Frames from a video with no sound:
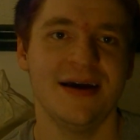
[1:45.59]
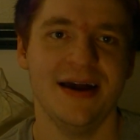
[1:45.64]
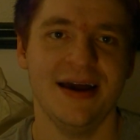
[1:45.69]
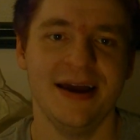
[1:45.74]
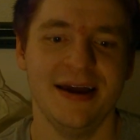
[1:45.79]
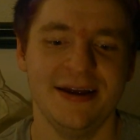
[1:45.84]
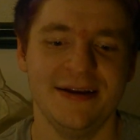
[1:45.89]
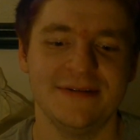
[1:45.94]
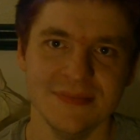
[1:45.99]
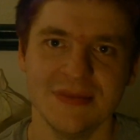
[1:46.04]

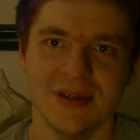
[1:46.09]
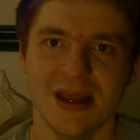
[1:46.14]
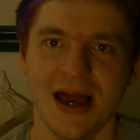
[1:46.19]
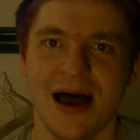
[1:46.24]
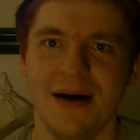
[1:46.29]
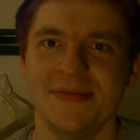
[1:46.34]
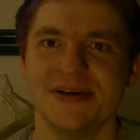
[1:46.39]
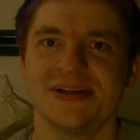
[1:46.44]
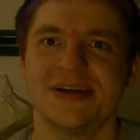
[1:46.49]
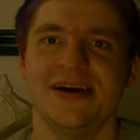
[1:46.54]
And
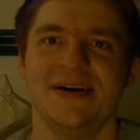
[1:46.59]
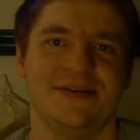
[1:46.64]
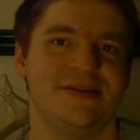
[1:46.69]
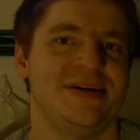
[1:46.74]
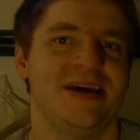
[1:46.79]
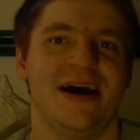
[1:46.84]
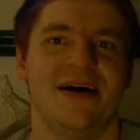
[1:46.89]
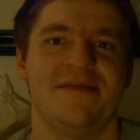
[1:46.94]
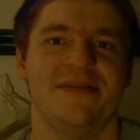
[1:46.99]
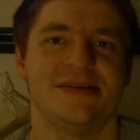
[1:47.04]
I'm as
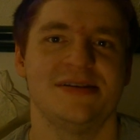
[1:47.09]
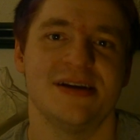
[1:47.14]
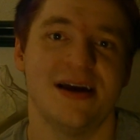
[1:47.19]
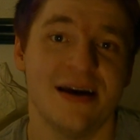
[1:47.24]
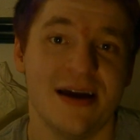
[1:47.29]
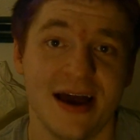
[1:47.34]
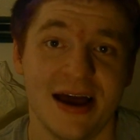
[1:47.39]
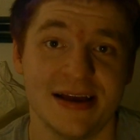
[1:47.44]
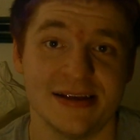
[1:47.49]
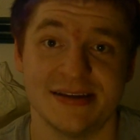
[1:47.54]
guilty of as,
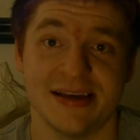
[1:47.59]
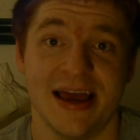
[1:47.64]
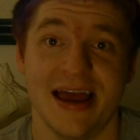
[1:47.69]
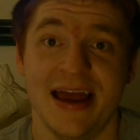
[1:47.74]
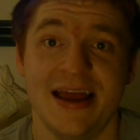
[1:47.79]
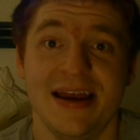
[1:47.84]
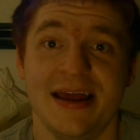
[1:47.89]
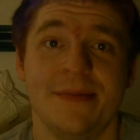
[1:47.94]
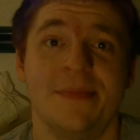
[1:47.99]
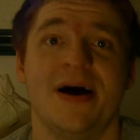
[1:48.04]
as
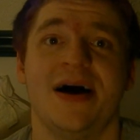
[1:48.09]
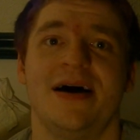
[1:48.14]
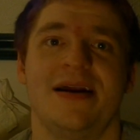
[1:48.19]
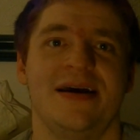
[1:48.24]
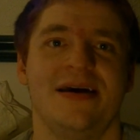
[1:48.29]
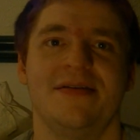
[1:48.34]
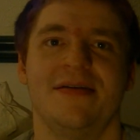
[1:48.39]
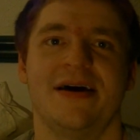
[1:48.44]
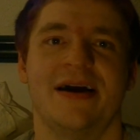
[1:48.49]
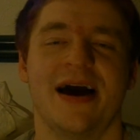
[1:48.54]

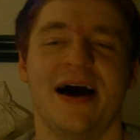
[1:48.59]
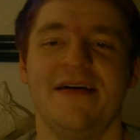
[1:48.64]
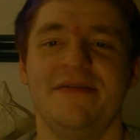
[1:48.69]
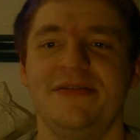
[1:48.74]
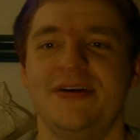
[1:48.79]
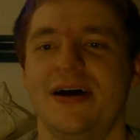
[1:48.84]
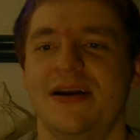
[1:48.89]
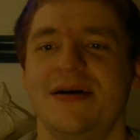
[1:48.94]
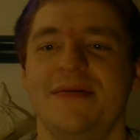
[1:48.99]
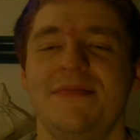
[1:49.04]
anybody. Like,
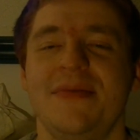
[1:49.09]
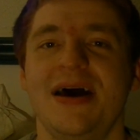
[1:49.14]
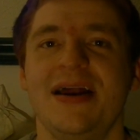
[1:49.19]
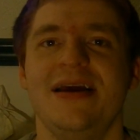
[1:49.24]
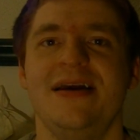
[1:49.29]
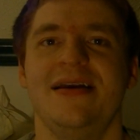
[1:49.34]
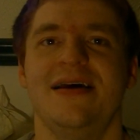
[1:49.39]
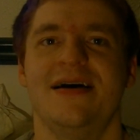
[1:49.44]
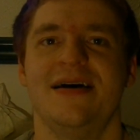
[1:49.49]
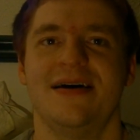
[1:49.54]
I've done it
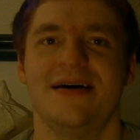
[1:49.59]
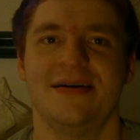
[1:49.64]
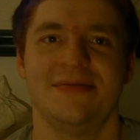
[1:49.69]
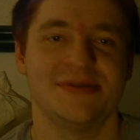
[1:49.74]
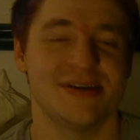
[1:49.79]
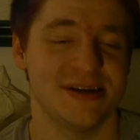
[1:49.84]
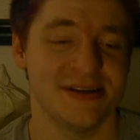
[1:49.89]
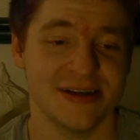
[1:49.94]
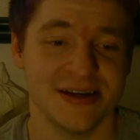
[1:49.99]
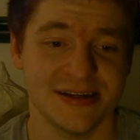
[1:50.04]
many
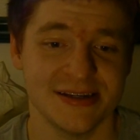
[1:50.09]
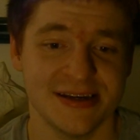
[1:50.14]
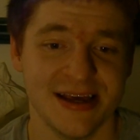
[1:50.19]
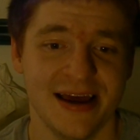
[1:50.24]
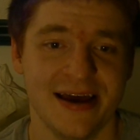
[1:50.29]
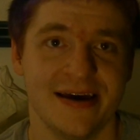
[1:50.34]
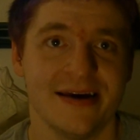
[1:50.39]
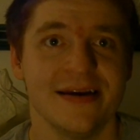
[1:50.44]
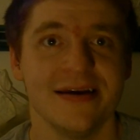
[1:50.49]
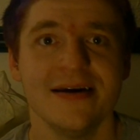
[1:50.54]
times, as I
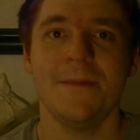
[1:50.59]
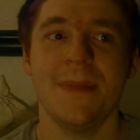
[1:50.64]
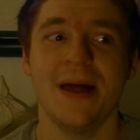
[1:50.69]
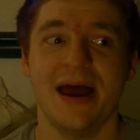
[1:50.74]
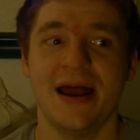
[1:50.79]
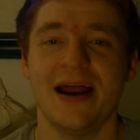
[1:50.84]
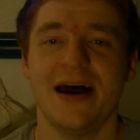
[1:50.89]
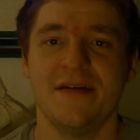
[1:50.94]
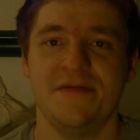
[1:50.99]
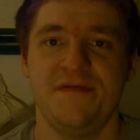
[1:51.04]
said.
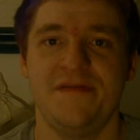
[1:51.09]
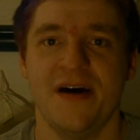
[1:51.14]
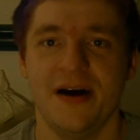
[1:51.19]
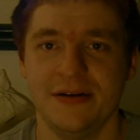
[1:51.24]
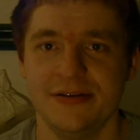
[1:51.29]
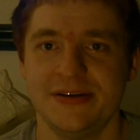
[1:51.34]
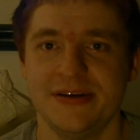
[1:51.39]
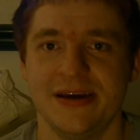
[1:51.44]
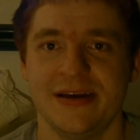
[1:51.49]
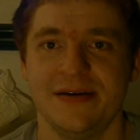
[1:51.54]
And I
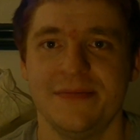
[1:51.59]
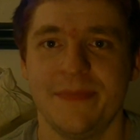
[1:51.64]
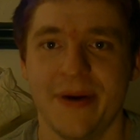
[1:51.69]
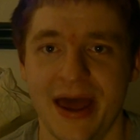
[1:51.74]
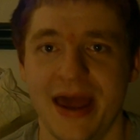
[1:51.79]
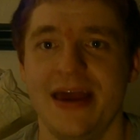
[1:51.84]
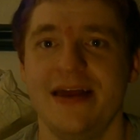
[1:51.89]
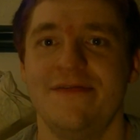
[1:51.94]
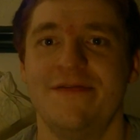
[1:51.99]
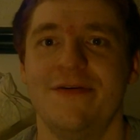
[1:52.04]
felt it and
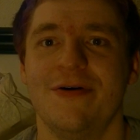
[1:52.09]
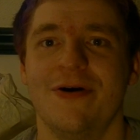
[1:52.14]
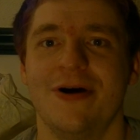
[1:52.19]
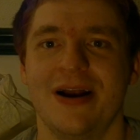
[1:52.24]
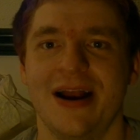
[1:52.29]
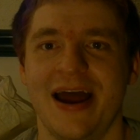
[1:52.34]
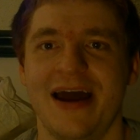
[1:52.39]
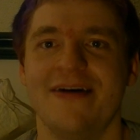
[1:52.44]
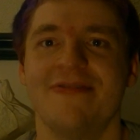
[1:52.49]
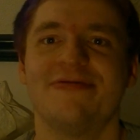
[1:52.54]
paid for
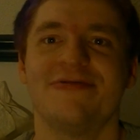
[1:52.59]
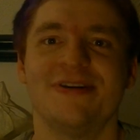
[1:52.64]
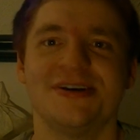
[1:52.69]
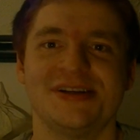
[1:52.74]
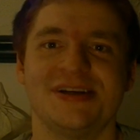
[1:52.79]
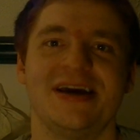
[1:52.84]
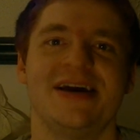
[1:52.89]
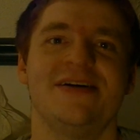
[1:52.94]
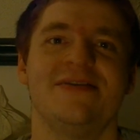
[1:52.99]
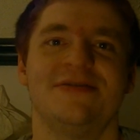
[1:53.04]
it every
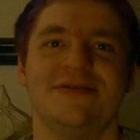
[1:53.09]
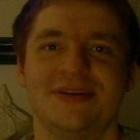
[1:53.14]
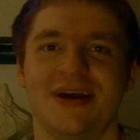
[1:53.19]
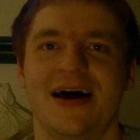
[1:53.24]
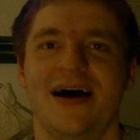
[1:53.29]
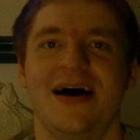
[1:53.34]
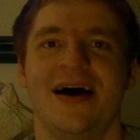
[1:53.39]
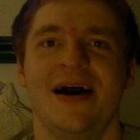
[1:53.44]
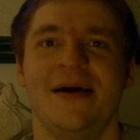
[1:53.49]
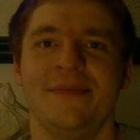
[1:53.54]
single
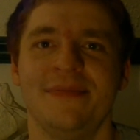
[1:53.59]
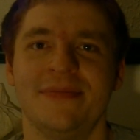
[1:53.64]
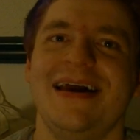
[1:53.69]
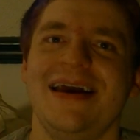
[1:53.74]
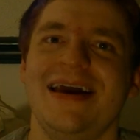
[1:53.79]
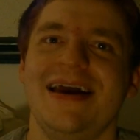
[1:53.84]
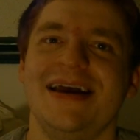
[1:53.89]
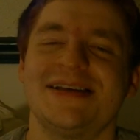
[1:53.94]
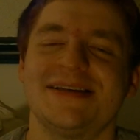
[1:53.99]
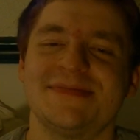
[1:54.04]
time.
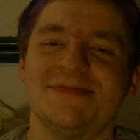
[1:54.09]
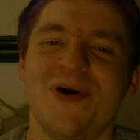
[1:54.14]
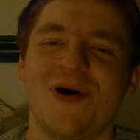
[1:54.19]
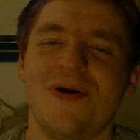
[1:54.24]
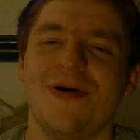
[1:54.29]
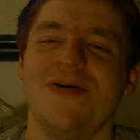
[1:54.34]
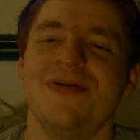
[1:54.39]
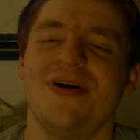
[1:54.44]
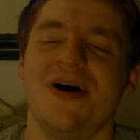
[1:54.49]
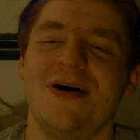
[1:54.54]
It's
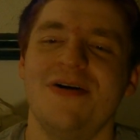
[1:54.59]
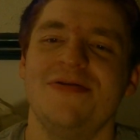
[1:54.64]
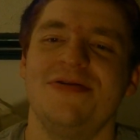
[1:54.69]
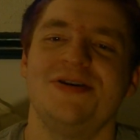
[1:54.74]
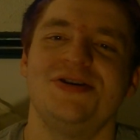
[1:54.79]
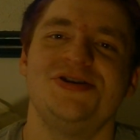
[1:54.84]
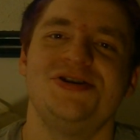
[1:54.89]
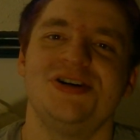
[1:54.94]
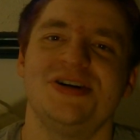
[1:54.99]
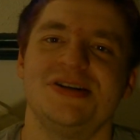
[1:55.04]
more, though,
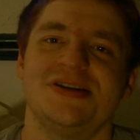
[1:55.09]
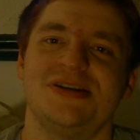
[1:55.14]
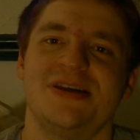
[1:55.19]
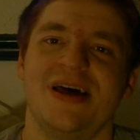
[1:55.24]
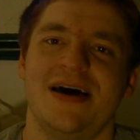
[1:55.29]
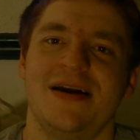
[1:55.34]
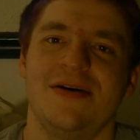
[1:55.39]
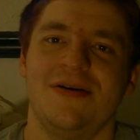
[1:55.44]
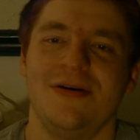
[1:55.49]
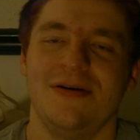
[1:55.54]
than just
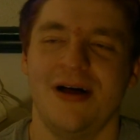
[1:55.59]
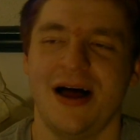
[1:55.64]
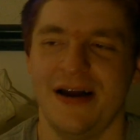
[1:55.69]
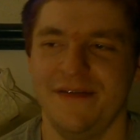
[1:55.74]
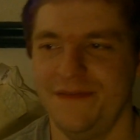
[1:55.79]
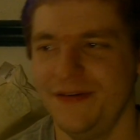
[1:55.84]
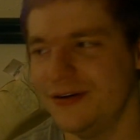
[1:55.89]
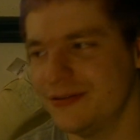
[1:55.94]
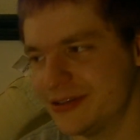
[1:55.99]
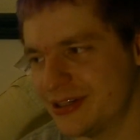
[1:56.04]
that whole I
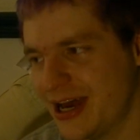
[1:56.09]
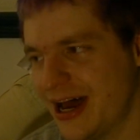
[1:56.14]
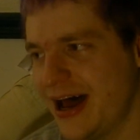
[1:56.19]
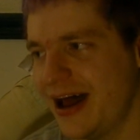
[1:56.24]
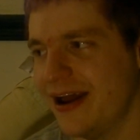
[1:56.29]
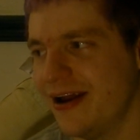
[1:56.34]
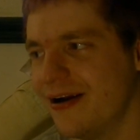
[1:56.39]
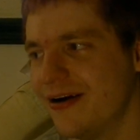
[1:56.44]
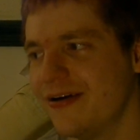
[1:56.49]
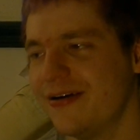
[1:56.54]
feel
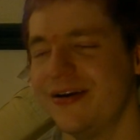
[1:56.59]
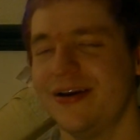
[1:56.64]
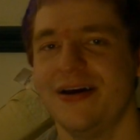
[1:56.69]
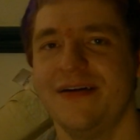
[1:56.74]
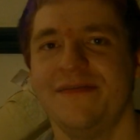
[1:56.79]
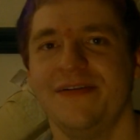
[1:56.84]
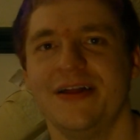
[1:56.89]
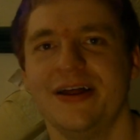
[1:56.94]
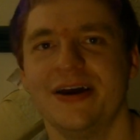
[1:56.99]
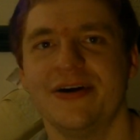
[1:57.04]
tired and I
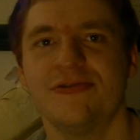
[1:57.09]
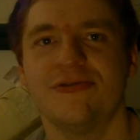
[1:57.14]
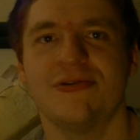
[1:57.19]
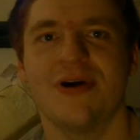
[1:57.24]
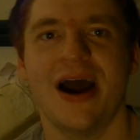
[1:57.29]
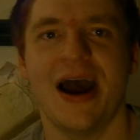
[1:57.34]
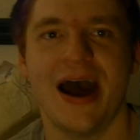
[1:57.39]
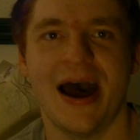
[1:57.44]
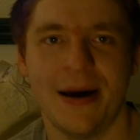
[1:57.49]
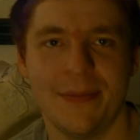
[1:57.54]
feel like
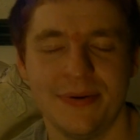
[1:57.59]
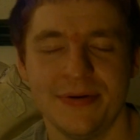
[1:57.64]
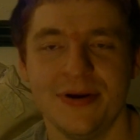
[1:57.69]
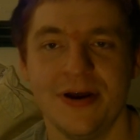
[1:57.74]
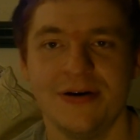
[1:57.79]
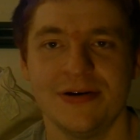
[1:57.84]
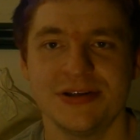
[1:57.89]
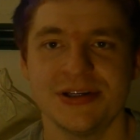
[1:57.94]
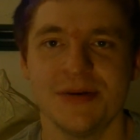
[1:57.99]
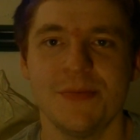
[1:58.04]
crap.
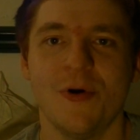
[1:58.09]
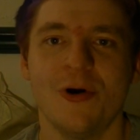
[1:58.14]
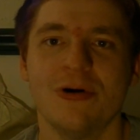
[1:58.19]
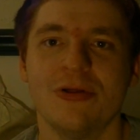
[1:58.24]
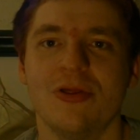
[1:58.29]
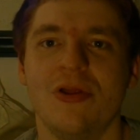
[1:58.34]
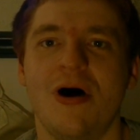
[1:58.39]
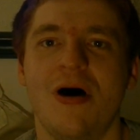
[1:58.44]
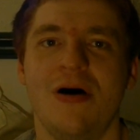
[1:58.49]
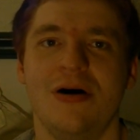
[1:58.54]
No, it's a more
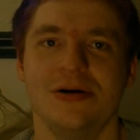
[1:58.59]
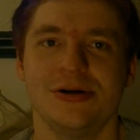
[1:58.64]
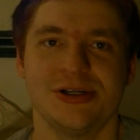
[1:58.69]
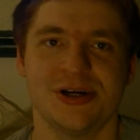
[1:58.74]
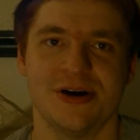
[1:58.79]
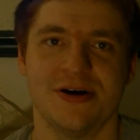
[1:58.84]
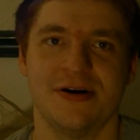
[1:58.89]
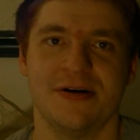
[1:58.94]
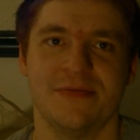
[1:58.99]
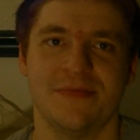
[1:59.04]
long
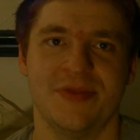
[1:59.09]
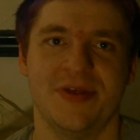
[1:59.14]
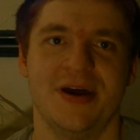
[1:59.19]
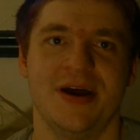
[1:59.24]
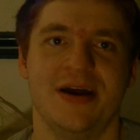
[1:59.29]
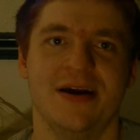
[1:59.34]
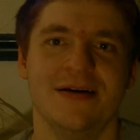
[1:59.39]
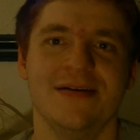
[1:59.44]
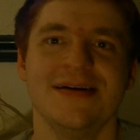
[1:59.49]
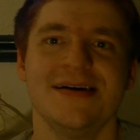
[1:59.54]
term
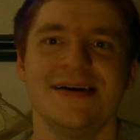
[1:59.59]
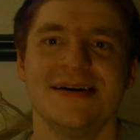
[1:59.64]
thing.